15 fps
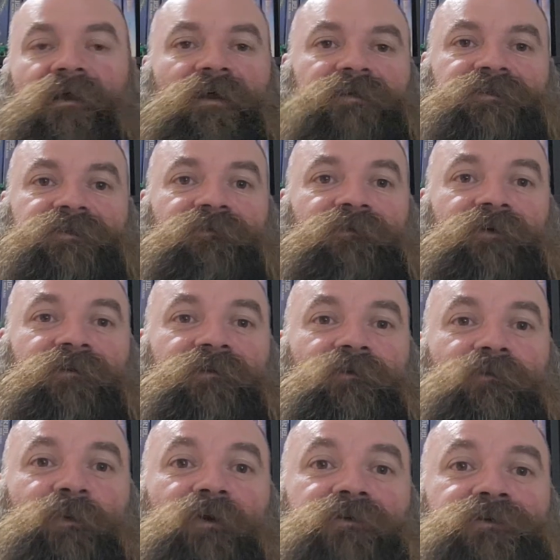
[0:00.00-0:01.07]
It's just a fun
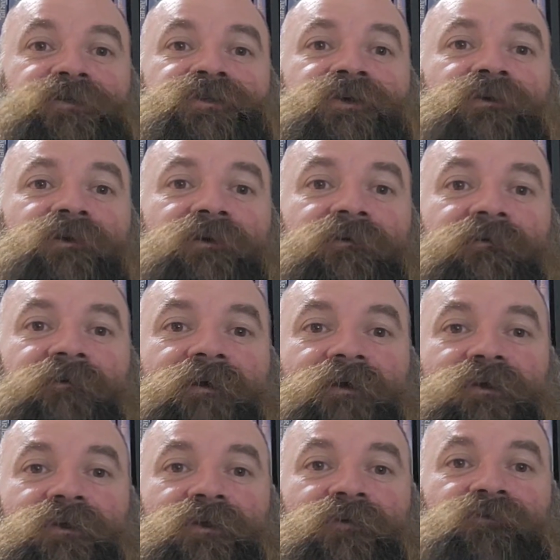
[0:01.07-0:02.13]
third-person shooter.
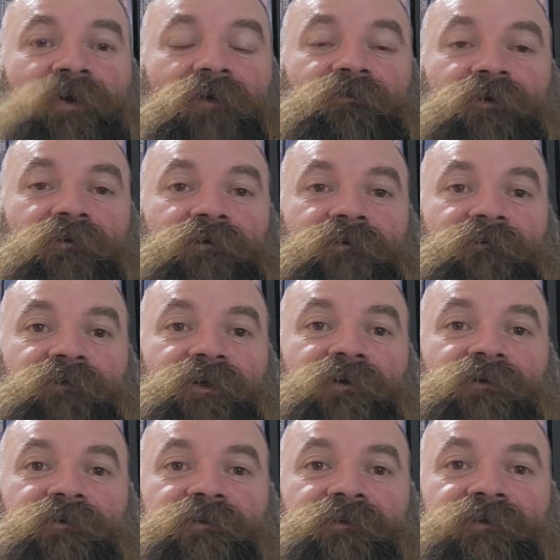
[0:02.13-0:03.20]
You can drive around in a
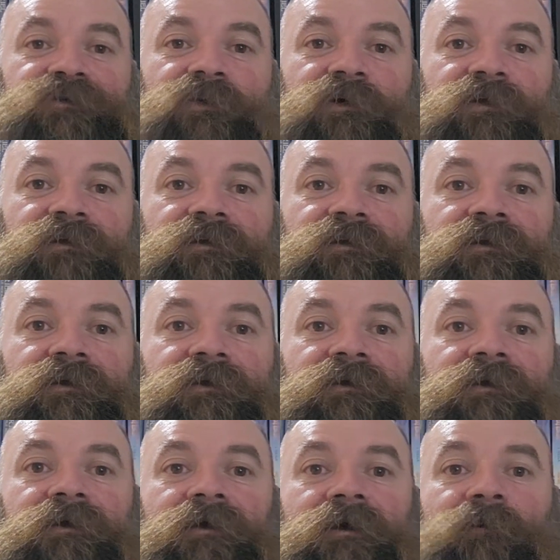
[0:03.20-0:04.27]
vehicle in this one.
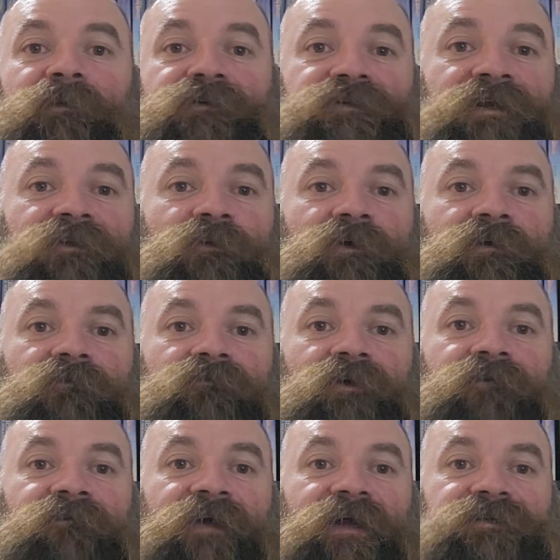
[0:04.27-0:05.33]
There's another one, Red
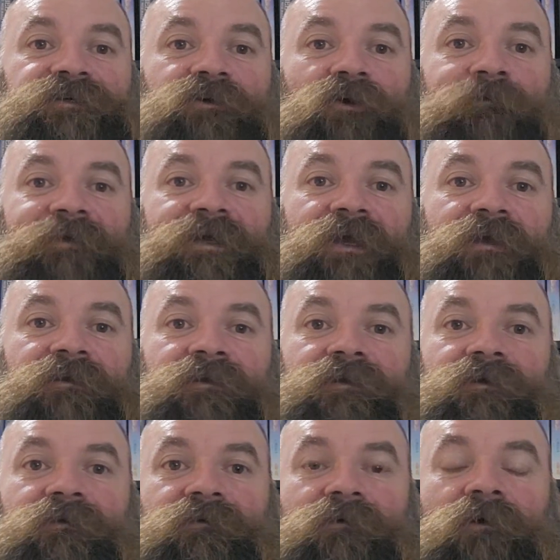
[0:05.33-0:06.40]
Faction Armageddon,
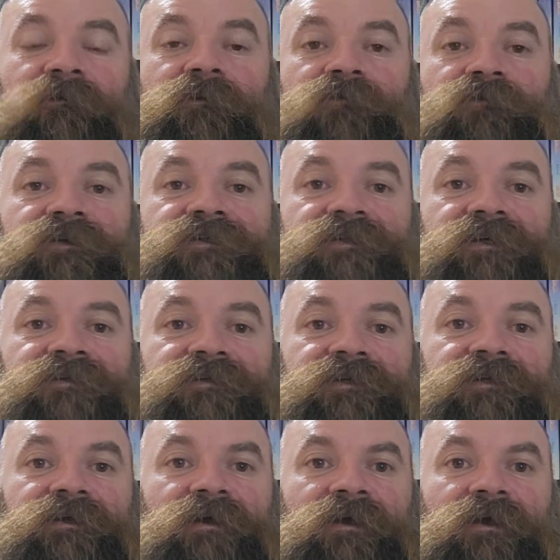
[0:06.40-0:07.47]
on the
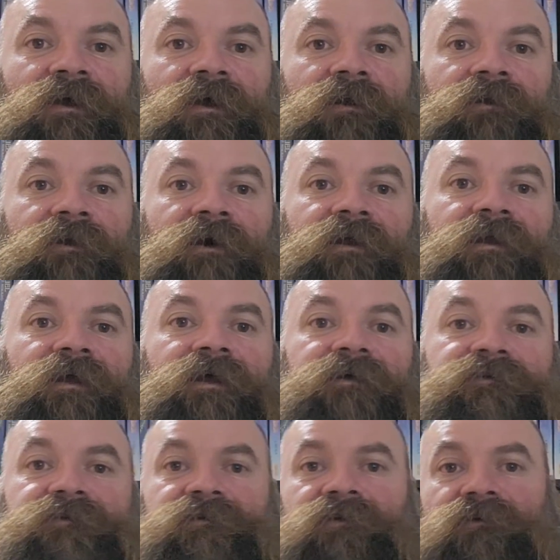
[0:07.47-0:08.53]
360. Not
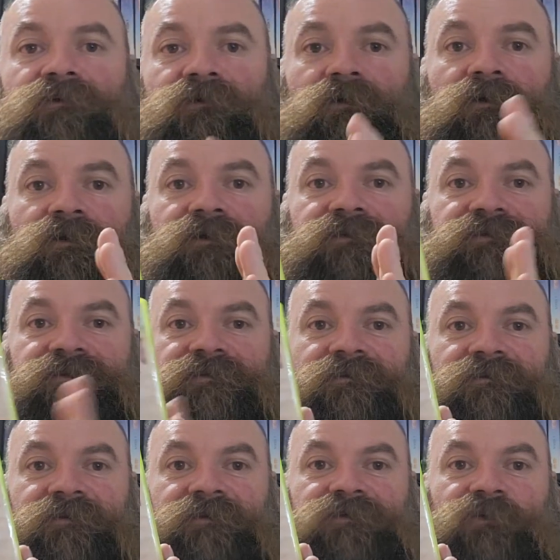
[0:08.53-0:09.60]
as good as
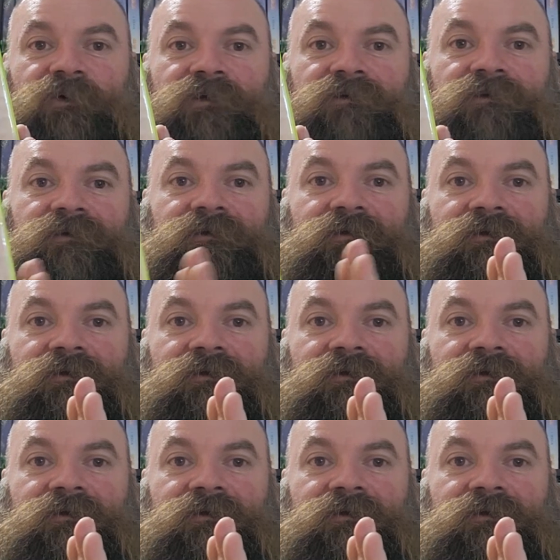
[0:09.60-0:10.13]
this one.